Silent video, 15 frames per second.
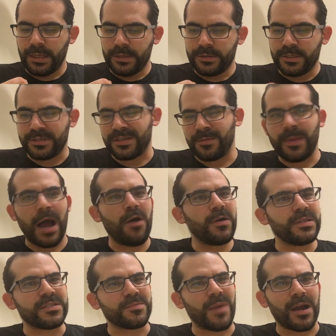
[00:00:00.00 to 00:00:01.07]
To somehow
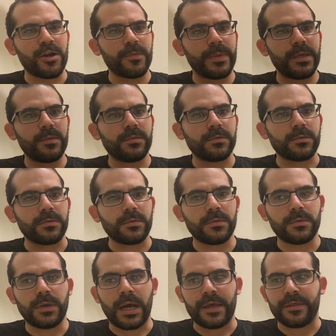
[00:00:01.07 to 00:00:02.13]
inspire people,
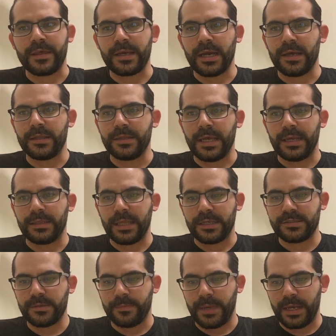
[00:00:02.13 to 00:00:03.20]
I think
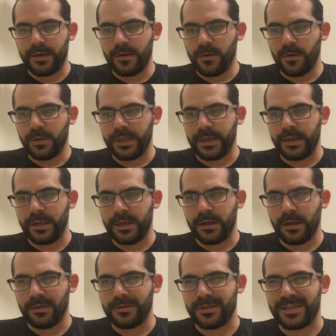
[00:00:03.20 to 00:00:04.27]
that's a main goal in
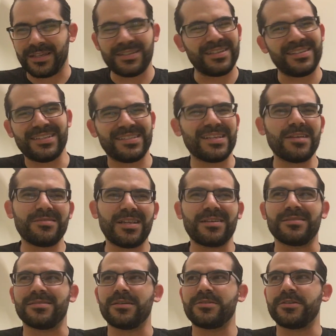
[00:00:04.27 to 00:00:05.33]
all the things. It sounds like
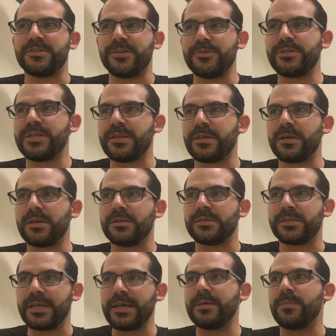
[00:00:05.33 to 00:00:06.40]
it's such a douchey thing to
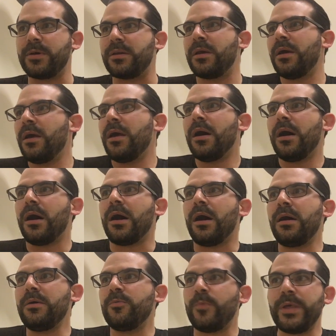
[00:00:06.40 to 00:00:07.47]
say, but
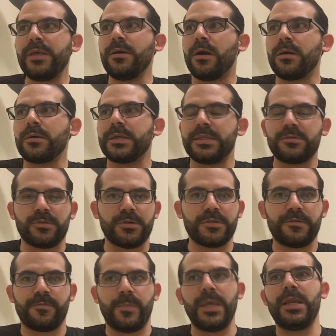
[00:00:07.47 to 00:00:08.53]
we are in
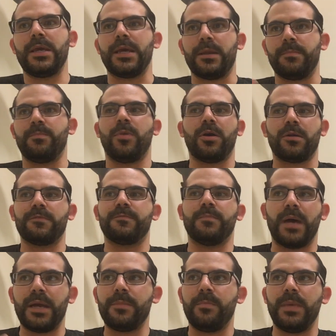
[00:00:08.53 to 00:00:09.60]
search of meaning, and part of
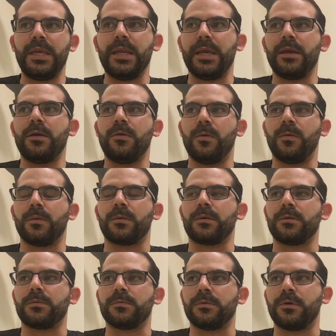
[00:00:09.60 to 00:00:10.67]
my meaning
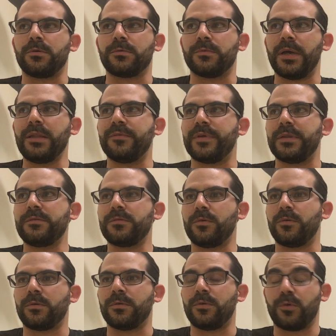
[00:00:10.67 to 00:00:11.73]
or relevance
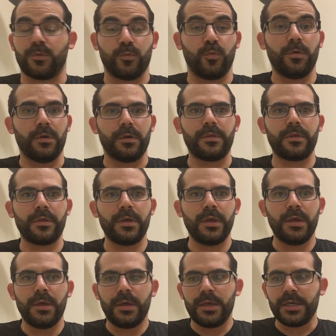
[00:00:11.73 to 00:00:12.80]
or worth
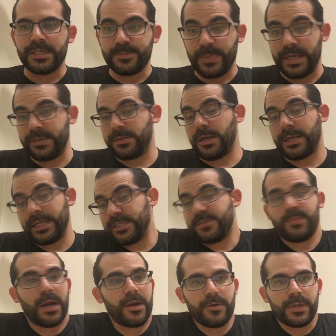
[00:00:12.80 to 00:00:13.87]
is based on
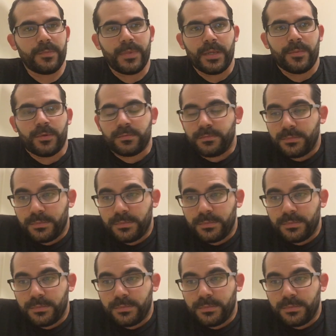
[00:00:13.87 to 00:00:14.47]
inspiring people.